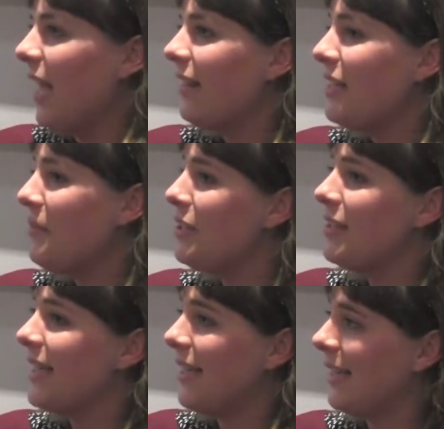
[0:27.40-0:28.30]
I think we just
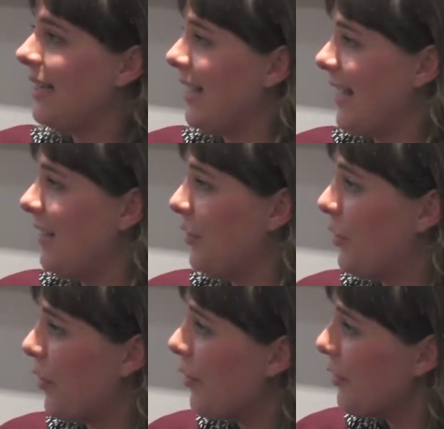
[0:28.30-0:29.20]
need to get out and
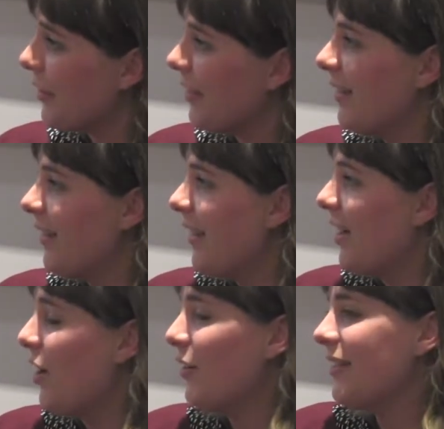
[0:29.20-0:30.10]
go. Yeah.
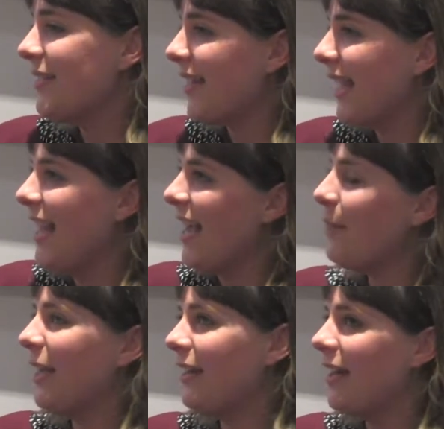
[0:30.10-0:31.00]
Honestly, I
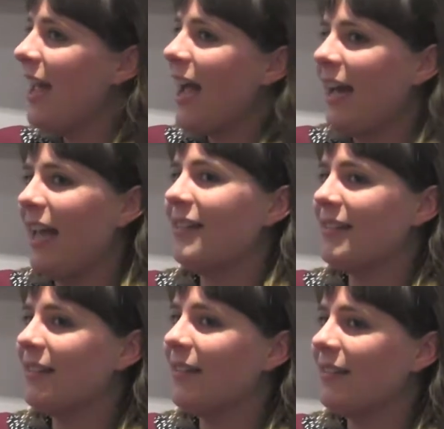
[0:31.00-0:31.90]
mean, I
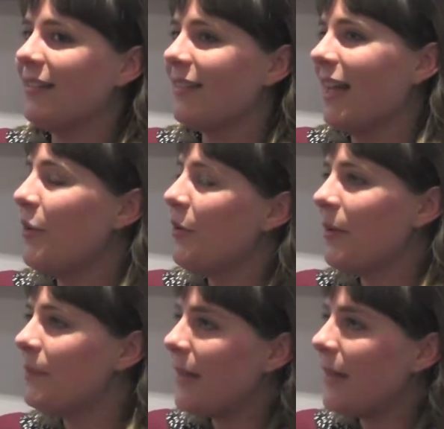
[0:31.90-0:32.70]
don't want